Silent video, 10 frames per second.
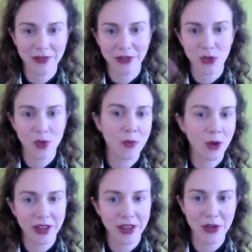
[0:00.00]
If there's one
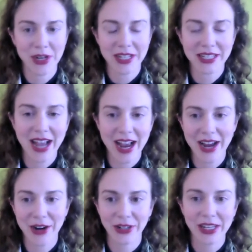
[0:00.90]
more thing you want to
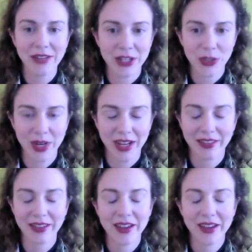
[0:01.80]
say or leave us with,